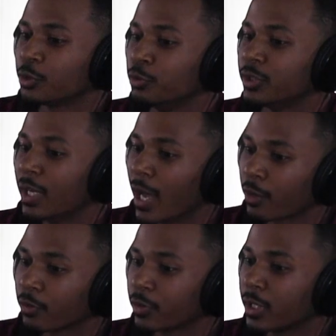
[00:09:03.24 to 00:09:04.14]
choosing
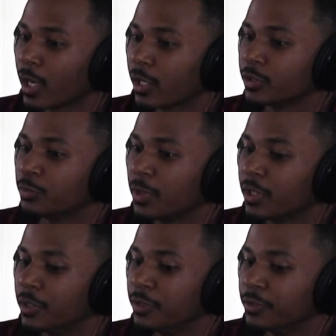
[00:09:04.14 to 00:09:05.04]
Akron Early College
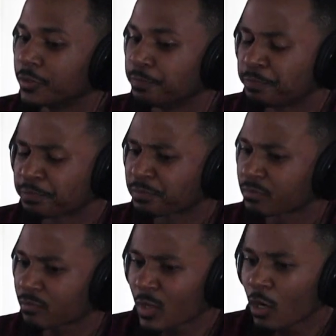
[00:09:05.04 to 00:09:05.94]
because
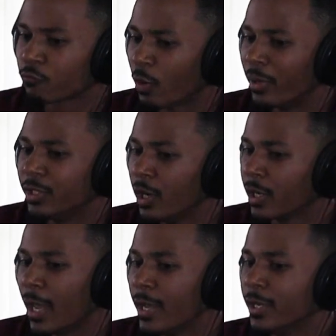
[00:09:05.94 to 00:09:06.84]
from a
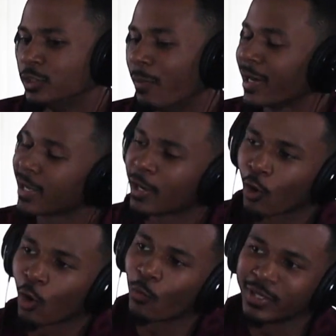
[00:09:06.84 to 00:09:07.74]
young age, my dad
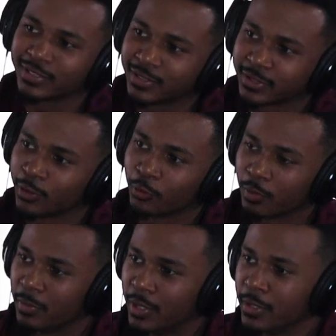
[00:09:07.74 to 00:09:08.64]
always instilled
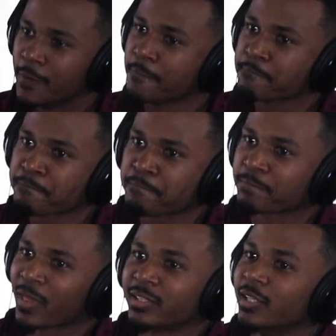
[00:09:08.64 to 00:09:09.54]
in me
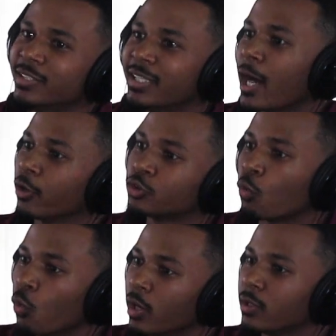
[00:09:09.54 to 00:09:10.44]
like the desire to
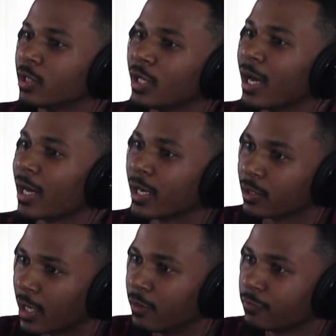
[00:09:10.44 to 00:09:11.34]
want a lot out
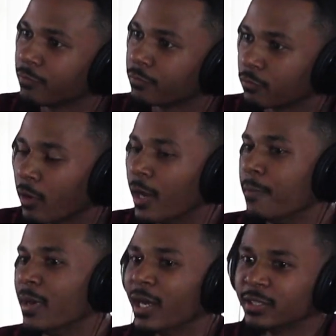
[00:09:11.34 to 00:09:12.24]
of life, mm.
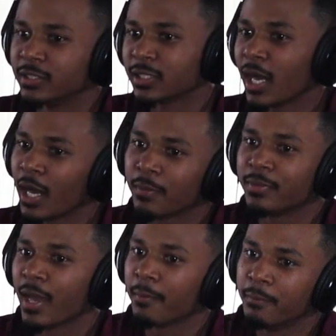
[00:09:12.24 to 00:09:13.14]
right? And at the time,
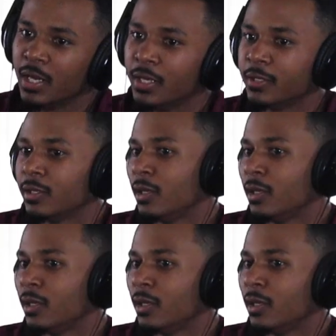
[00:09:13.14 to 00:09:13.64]
that meant